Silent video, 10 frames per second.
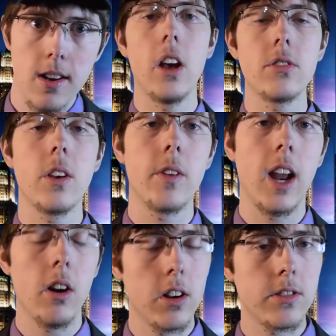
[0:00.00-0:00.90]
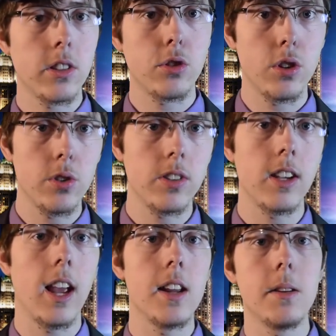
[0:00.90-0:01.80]
Also have an Aerah's introducing,
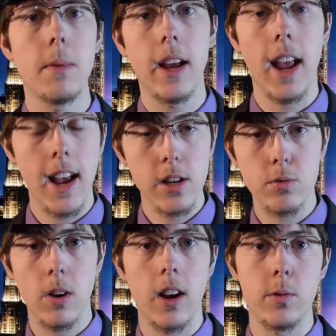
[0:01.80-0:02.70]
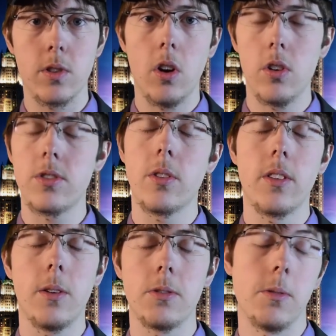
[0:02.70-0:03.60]
edited by Azra.
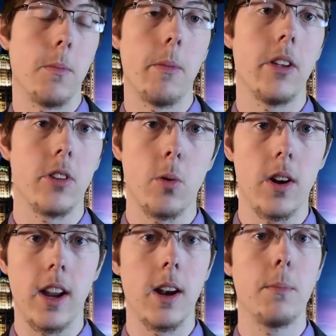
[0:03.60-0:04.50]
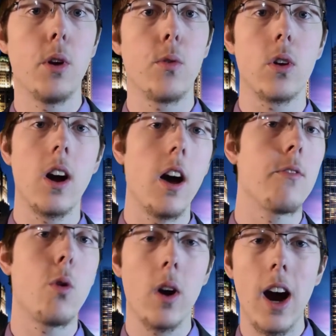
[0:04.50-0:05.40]
That was an amazing one. He had a beautiful COD
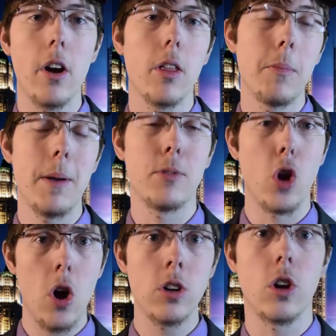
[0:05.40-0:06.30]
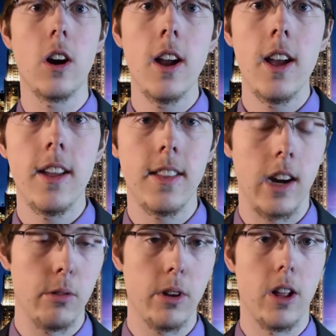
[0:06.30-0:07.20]
4 out of the map donger that
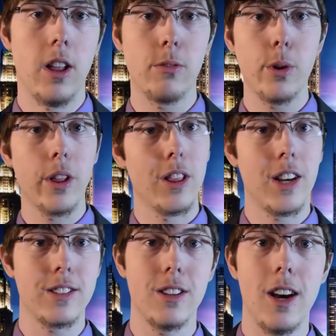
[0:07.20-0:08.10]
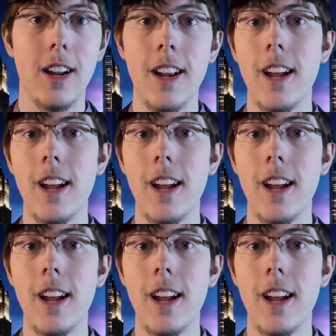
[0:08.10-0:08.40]
I really liked a lot.